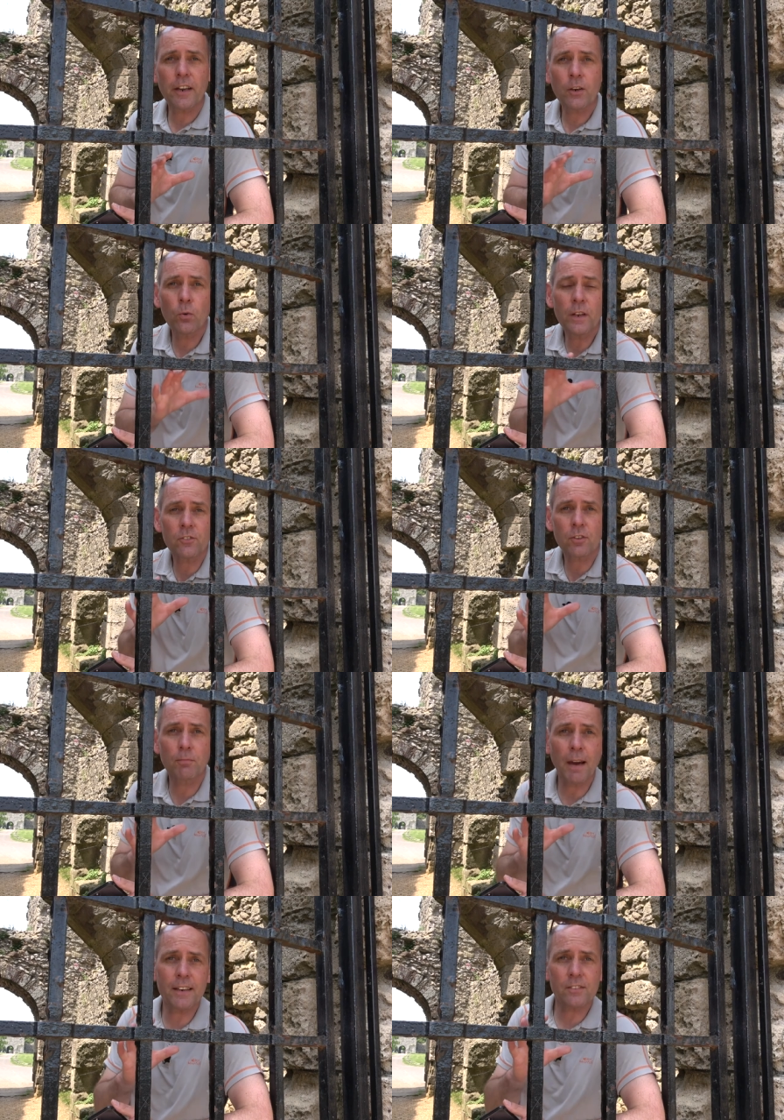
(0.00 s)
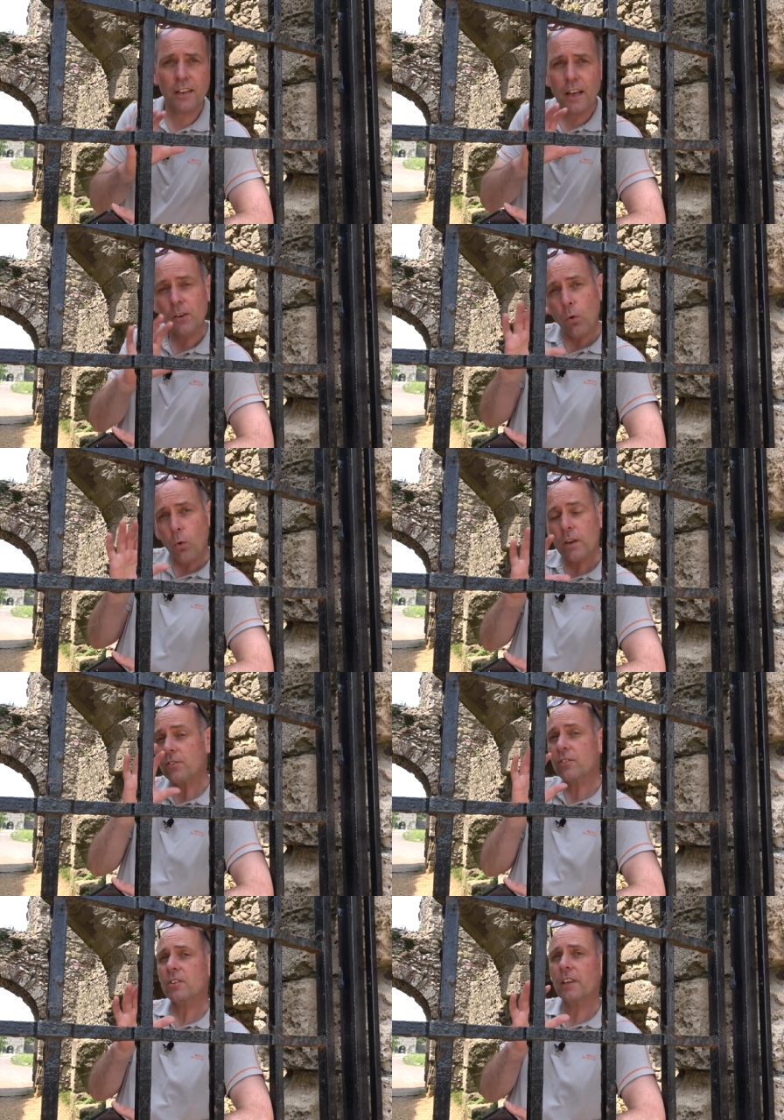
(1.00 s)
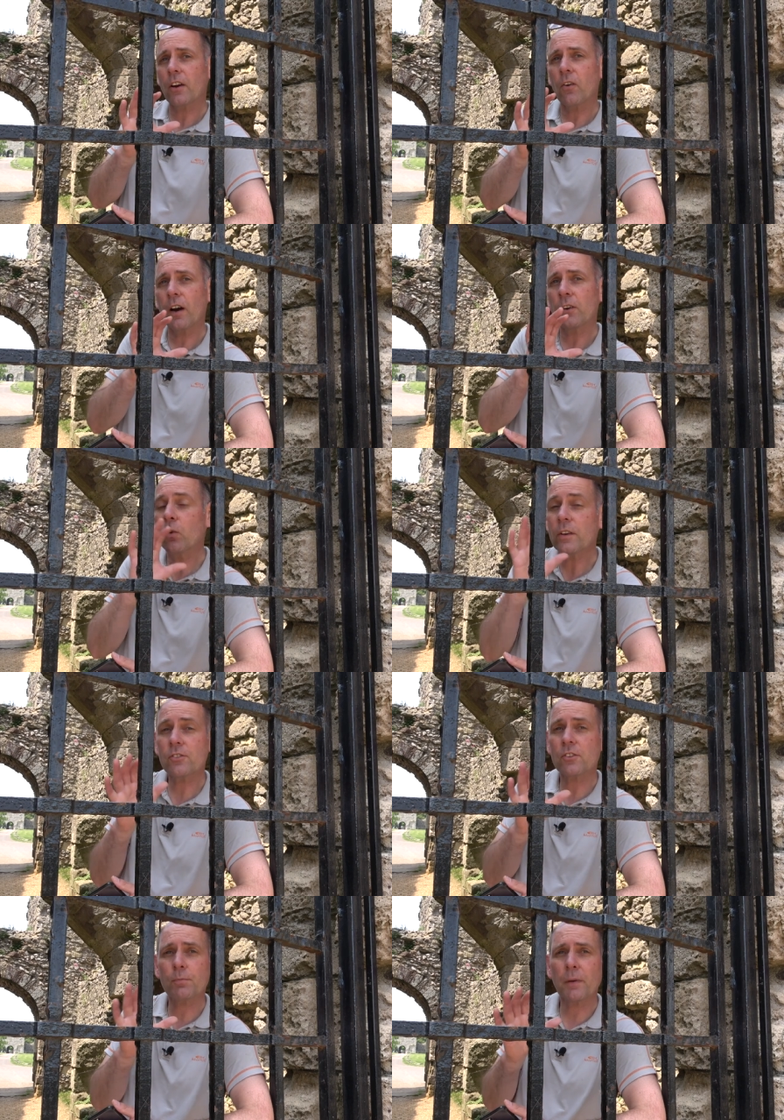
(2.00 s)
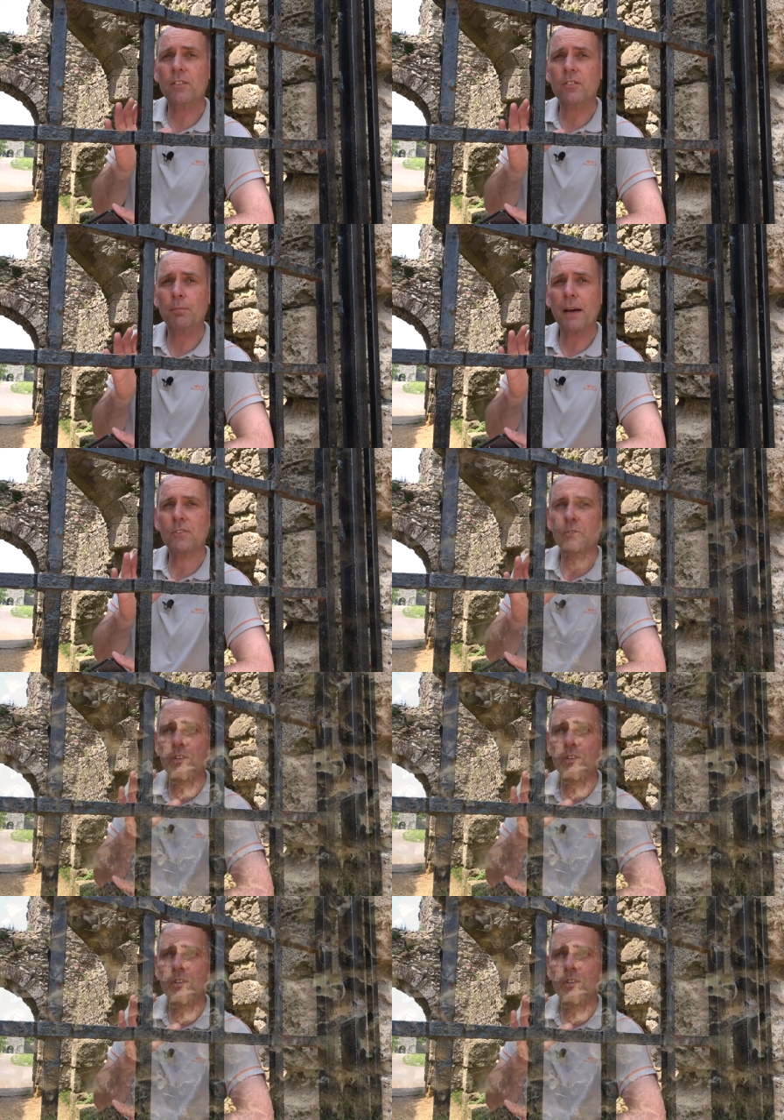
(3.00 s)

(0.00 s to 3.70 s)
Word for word: in all his humanity and all his skill and all his experience of battles,